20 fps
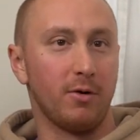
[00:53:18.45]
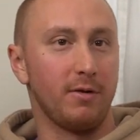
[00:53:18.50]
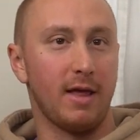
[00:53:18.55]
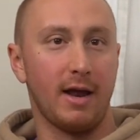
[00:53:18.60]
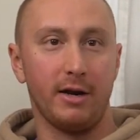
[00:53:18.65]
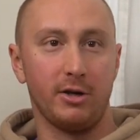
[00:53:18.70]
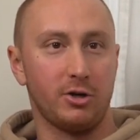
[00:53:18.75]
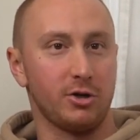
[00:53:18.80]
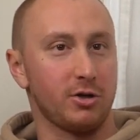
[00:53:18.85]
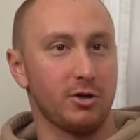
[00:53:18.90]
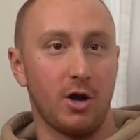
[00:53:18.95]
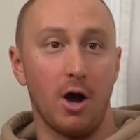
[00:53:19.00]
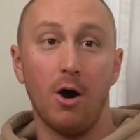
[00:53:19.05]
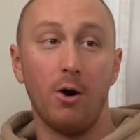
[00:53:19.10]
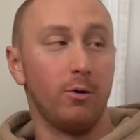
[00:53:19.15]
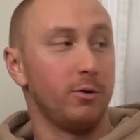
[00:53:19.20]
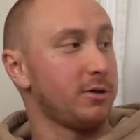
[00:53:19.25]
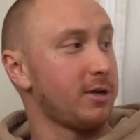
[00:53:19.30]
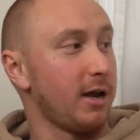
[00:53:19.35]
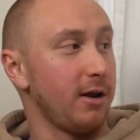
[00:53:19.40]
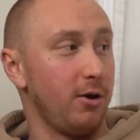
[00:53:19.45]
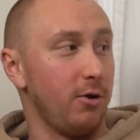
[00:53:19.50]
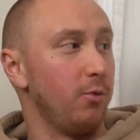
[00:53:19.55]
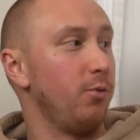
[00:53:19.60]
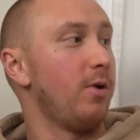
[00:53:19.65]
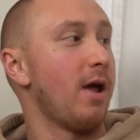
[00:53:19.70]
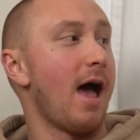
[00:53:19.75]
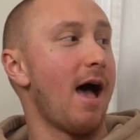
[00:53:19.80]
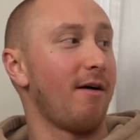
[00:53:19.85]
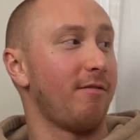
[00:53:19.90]
and then it just goes, and you
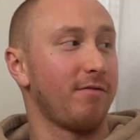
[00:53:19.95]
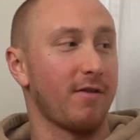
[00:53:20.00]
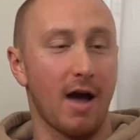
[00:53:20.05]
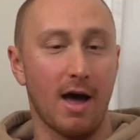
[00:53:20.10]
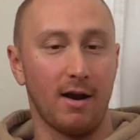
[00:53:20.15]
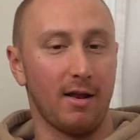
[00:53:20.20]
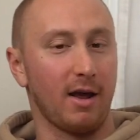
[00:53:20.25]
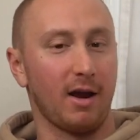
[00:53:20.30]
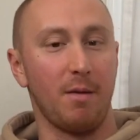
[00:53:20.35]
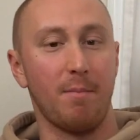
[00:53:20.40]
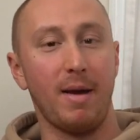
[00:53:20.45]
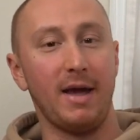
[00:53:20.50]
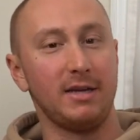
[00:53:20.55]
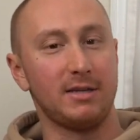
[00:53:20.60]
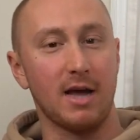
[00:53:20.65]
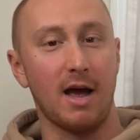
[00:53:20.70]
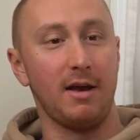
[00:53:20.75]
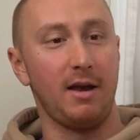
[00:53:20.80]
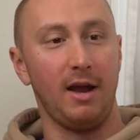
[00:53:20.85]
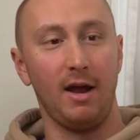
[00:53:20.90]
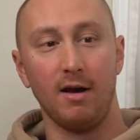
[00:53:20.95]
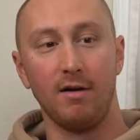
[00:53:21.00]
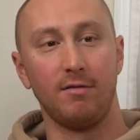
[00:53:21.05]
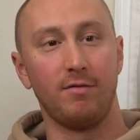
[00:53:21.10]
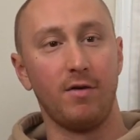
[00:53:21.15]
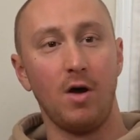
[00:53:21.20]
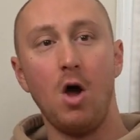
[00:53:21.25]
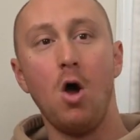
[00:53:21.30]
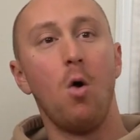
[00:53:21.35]
have kind of like a base idea of